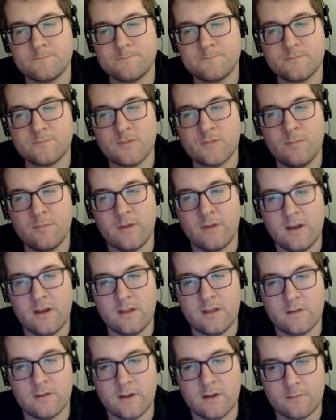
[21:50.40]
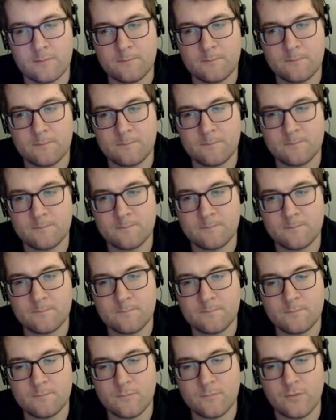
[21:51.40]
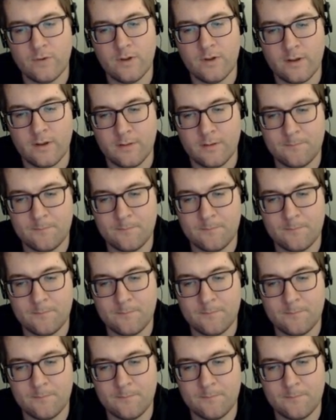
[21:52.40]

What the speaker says: Could be anything. Really.